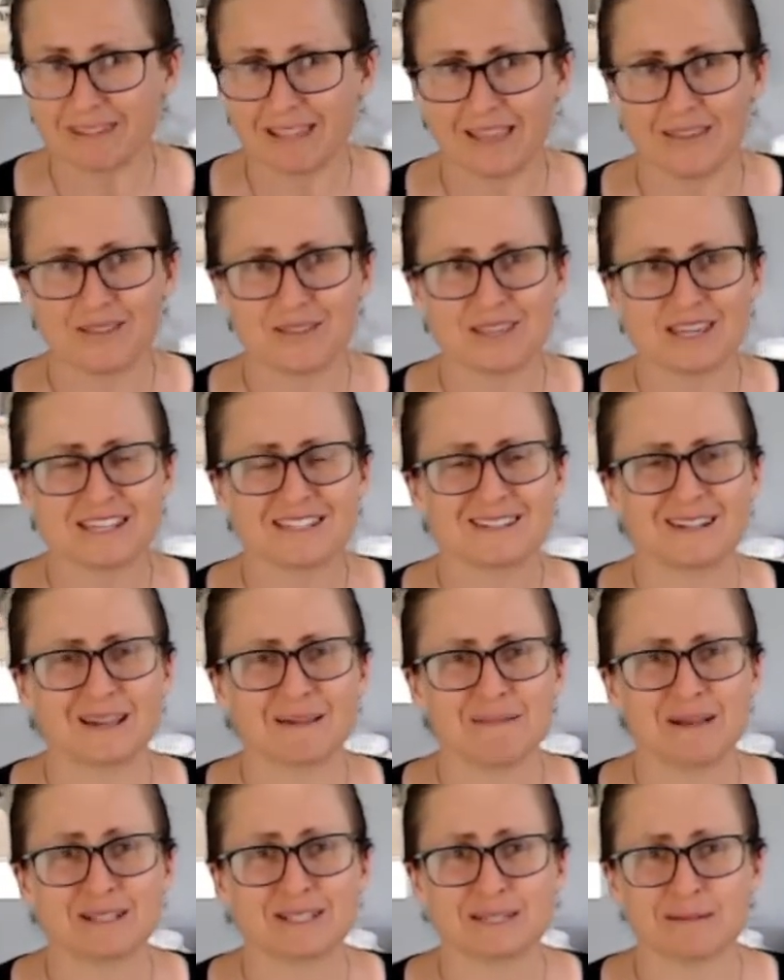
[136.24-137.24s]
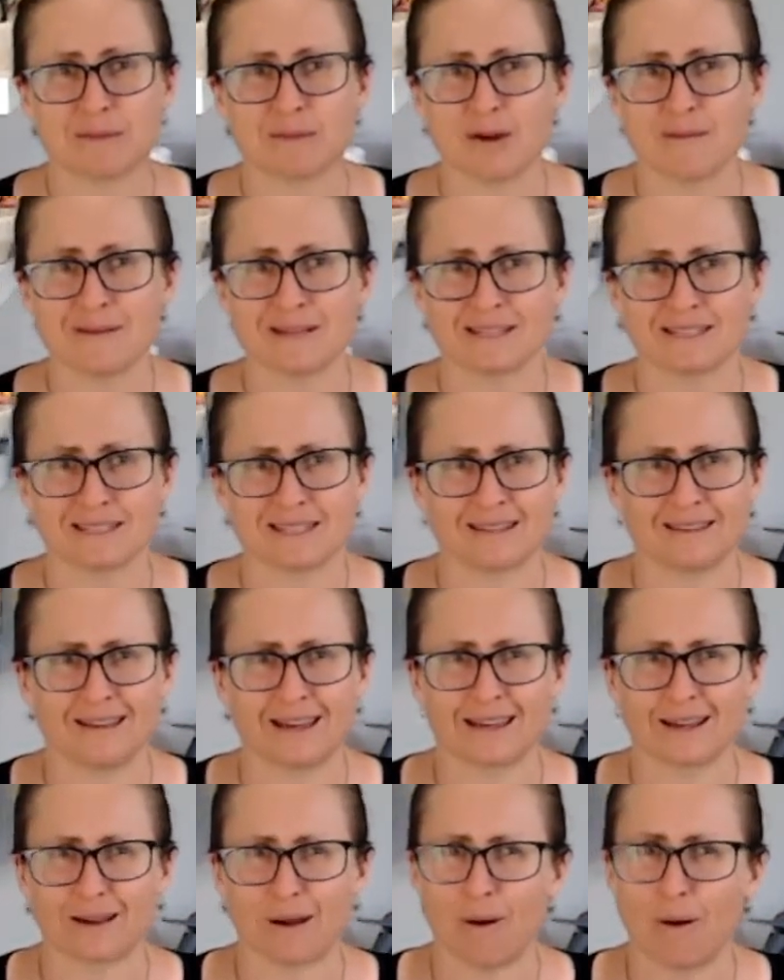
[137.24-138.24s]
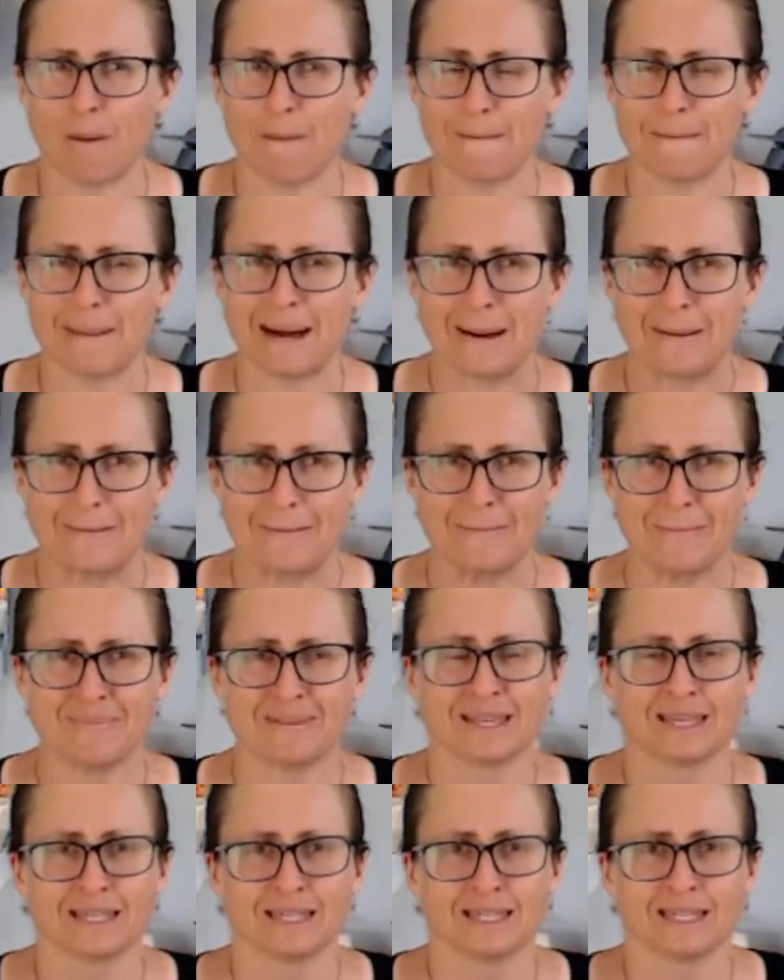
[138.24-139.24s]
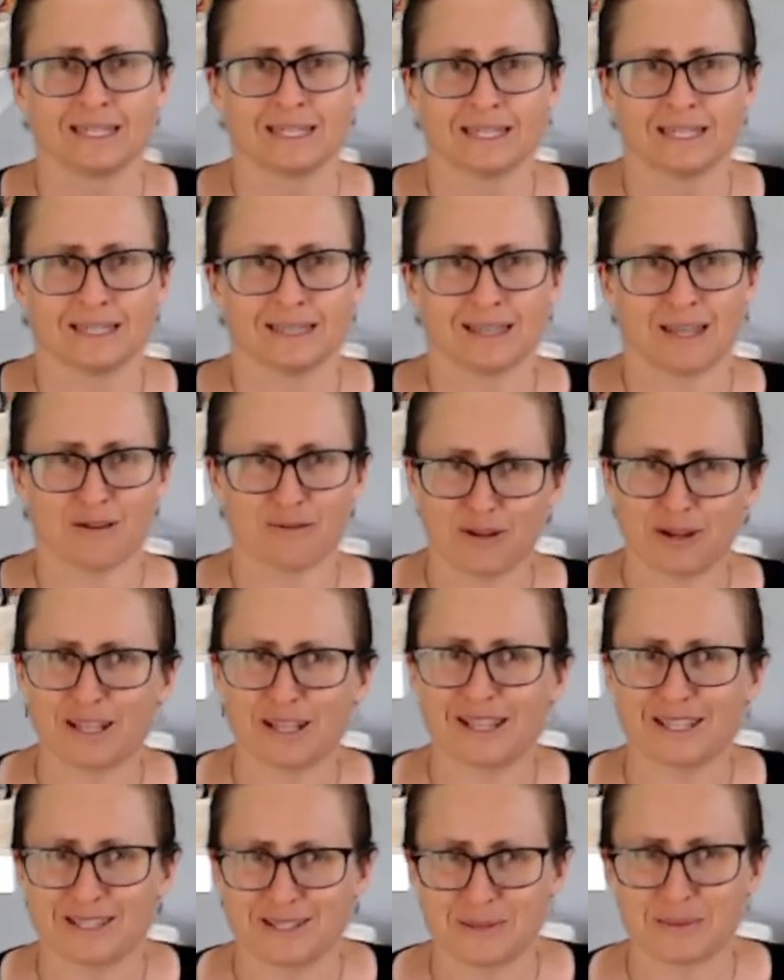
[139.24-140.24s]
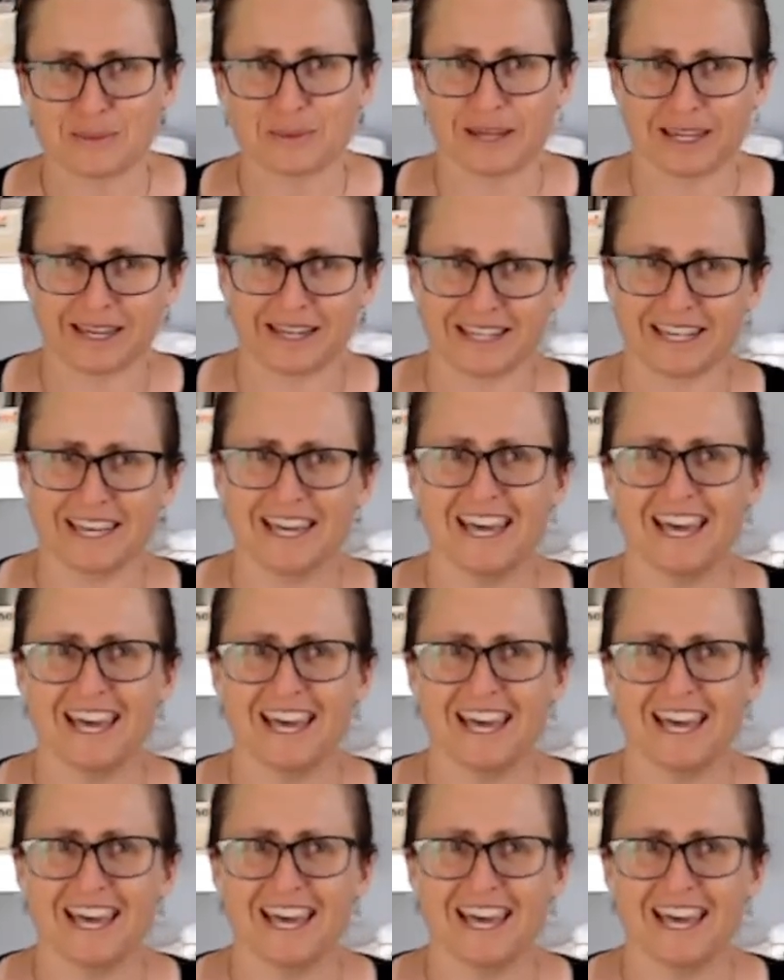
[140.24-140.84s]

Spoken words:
Things like melting moments. They're like, oh, mum, they're really sweet.